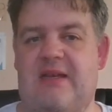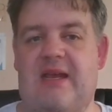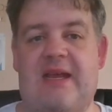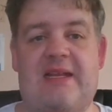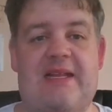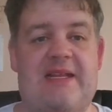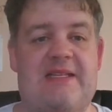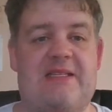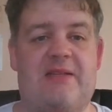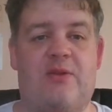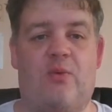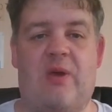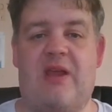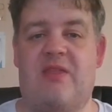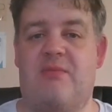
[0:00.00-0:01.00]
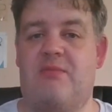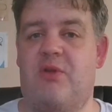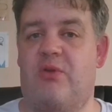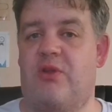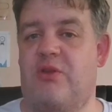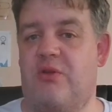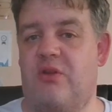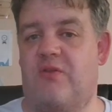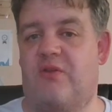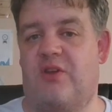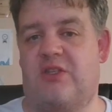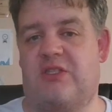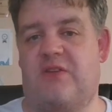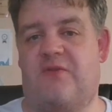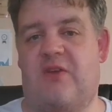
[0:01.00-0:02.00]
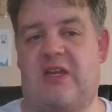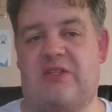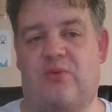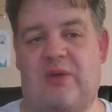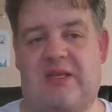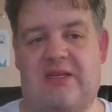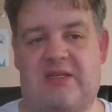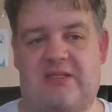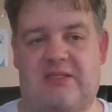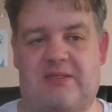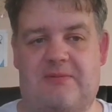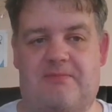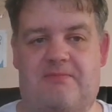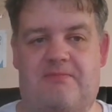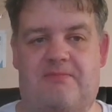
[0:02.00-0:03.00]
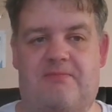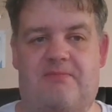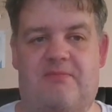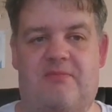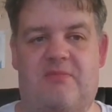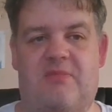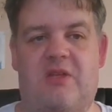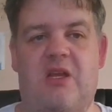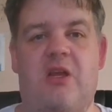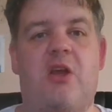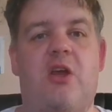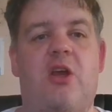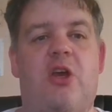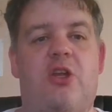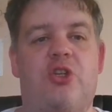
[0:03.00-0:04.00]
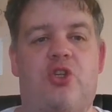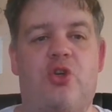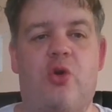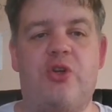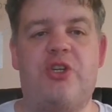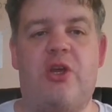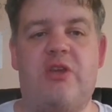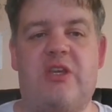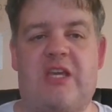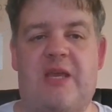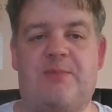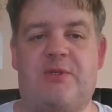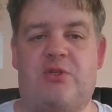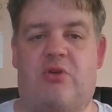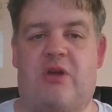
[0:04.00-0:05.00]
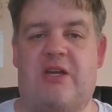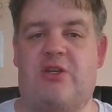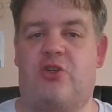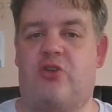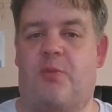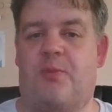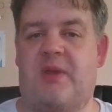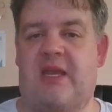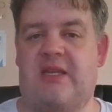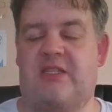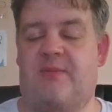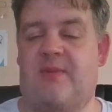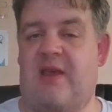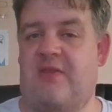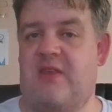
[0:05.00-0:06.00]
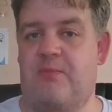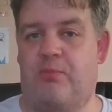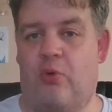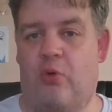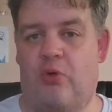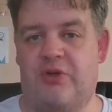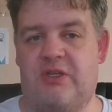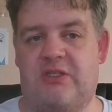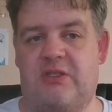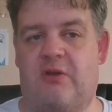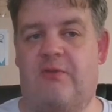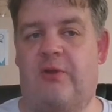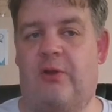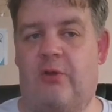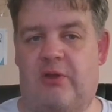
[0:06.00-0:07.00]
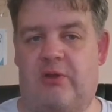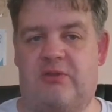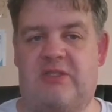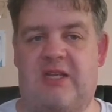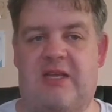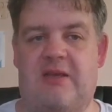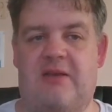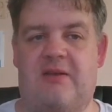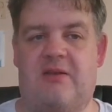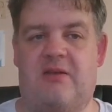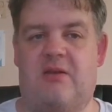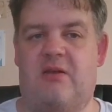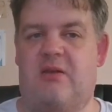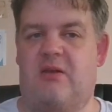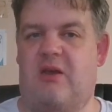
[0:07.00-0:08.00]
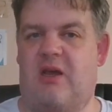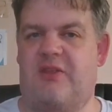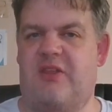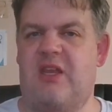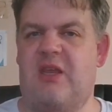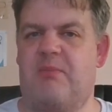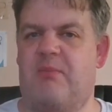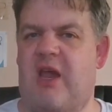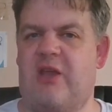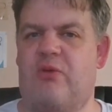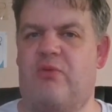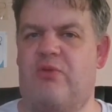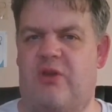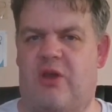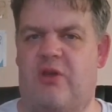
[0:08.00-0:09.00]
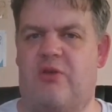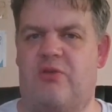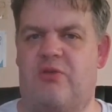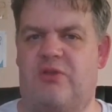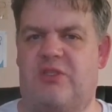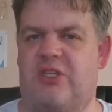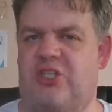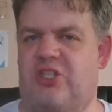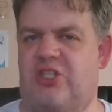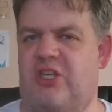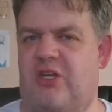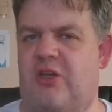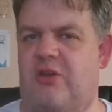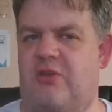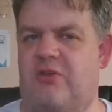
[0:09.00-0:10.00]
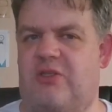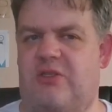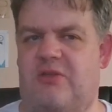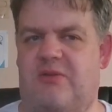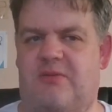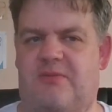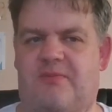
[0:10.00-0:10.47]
At least the way the Mirror Universe defines weakness. Georgiou keeps trying to drop hints about the importance of loyalty. I think Michael knows that she knows.